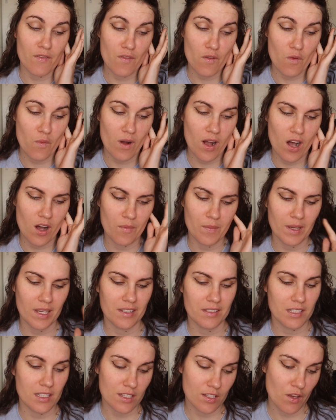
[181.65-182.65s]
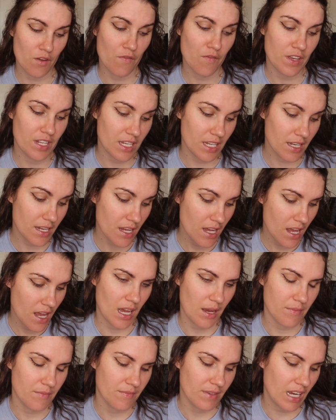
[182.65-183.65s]
it for a while, because it's so fitted.
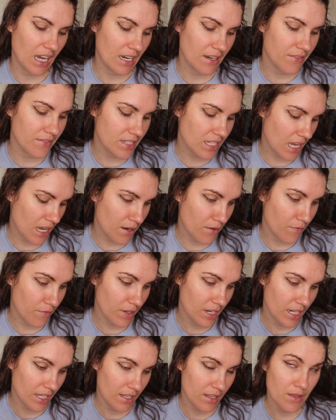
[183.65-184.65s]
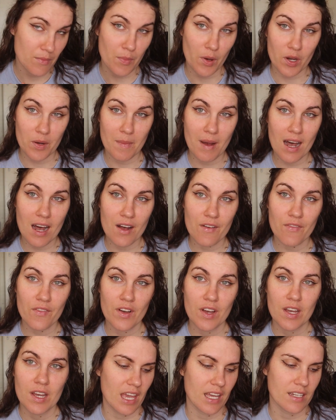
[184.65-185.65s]
I'm kind of scared of fitting the bottom half,
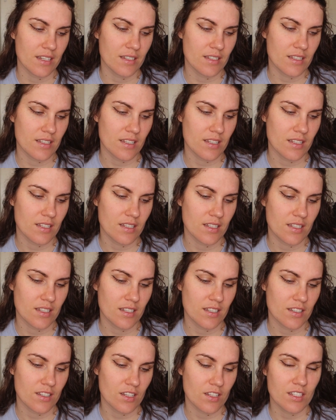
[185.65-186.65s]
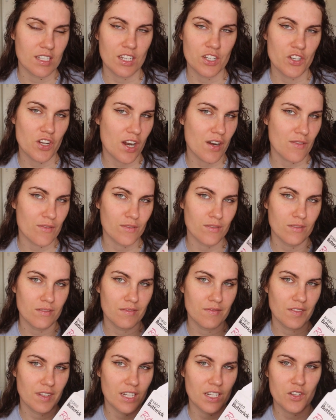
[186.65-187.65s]
and just in general,
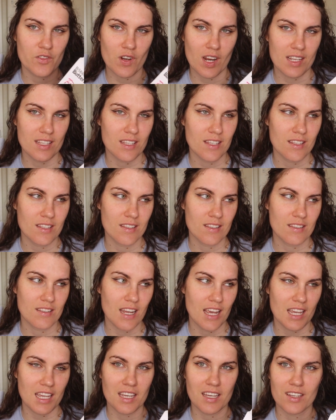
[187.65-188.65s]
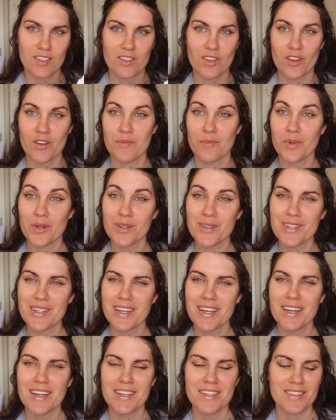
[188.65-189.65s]
fitted dresses take a certain mood.
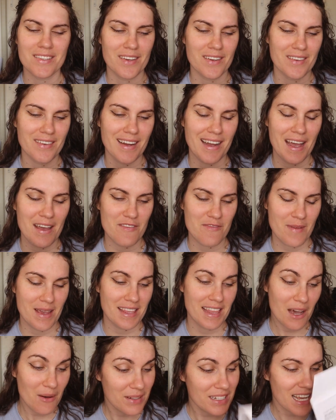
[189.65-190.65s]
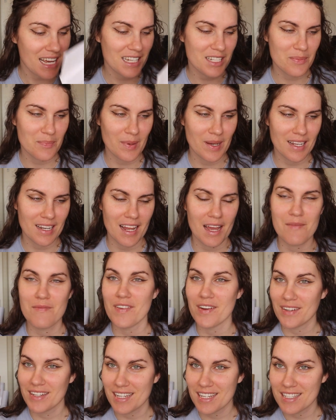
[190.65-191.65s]
So I haven't made that one yet, but I'm
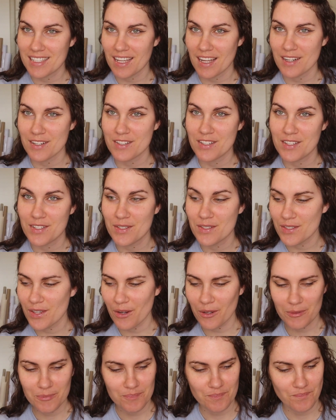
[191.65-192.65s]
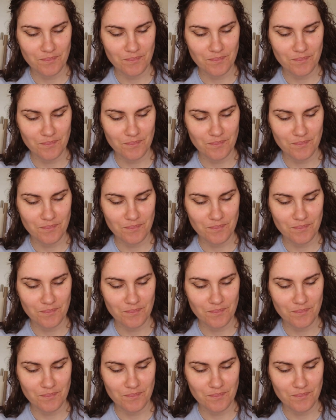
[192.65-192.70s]
very excited to do so.